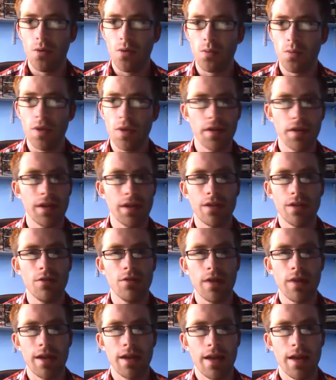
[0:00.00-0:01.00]
With only
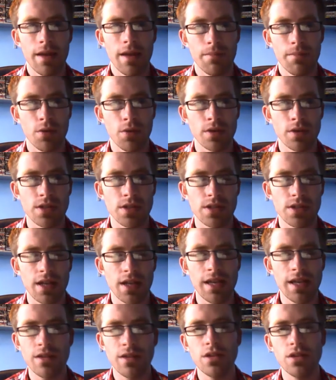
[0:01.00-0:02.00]
2 hit points,
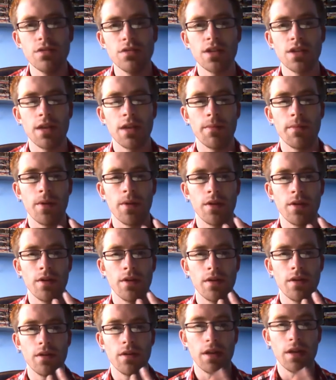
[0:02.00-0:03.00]
even using him on,
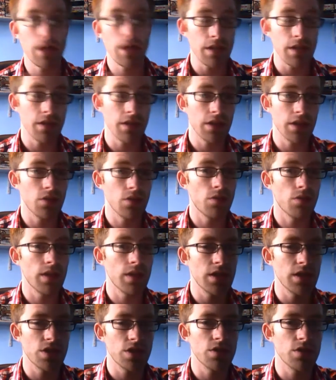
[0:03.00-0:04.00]
even ignoring
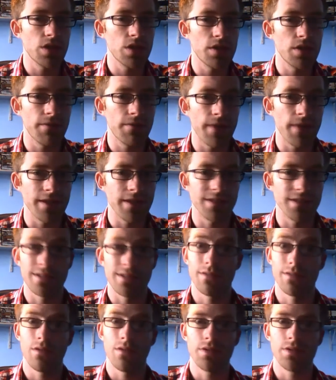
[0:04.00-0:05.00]
his use to defense
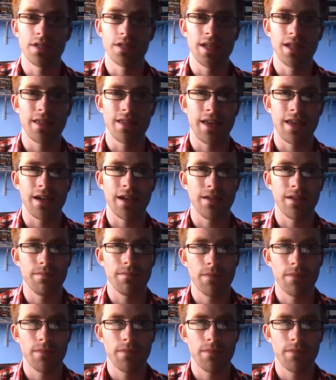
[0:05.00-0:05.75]
and obviously attack,